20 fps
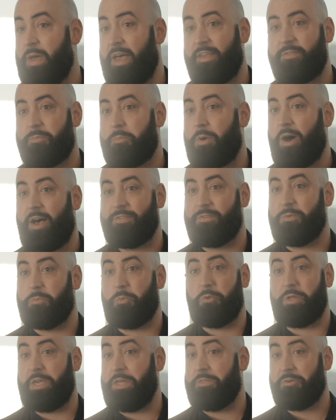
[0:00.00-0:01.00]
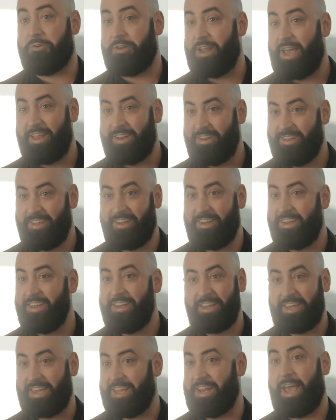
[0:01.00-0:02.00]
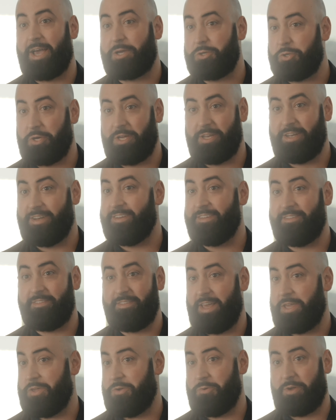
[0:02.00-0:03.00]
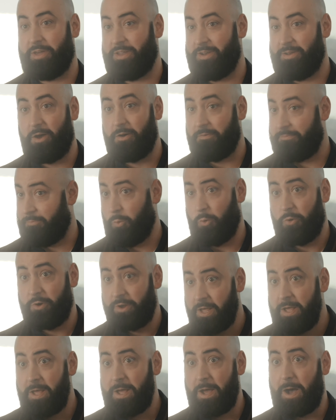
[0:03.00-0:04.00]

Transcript: best possible Ethernet connection that you can afford,